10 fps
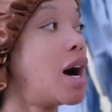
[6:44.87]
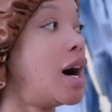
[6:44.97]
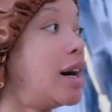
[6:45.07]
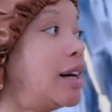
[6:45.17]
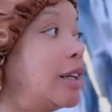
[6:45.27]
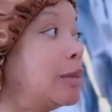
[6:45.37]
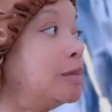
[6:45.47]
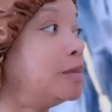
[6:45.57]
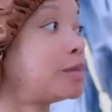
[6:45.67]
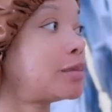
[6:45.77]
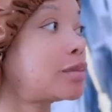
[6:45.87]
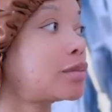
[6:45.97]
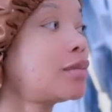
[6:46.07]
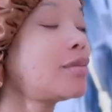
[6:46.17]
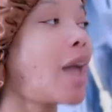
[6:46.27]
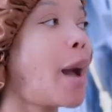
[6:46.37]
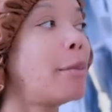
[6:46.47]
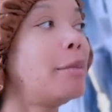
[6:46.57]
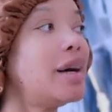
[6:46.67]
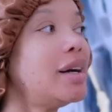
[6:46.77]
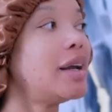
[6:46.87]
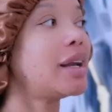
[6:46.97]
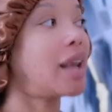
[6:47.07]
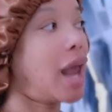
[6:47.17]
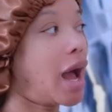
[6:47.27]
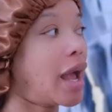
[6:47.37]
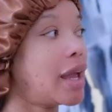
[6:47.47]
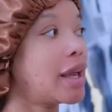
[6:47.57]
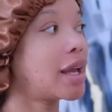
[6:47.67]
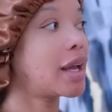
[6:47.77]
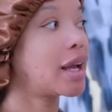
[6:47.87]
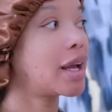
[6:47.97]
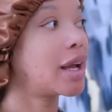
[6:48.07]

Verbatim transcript: um, but like